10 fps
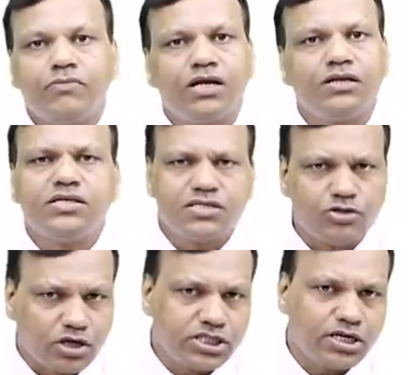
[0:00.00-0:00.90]
This is
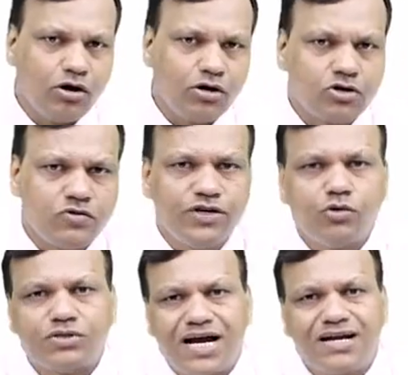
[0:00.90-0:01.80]
logical also. We
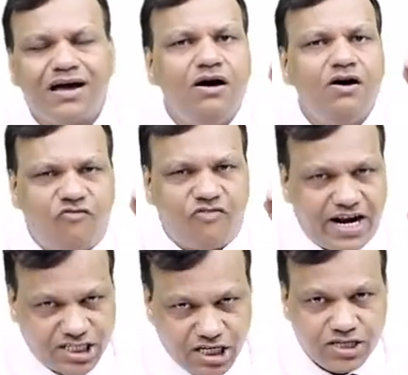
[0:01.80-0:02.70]
know that
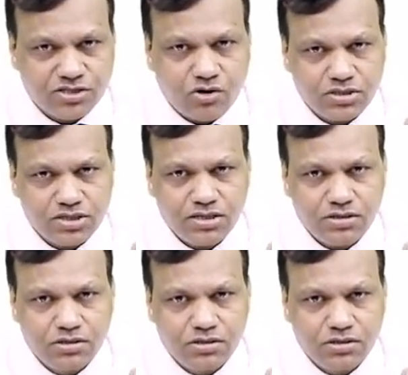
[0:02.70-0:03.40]
fraction is constant.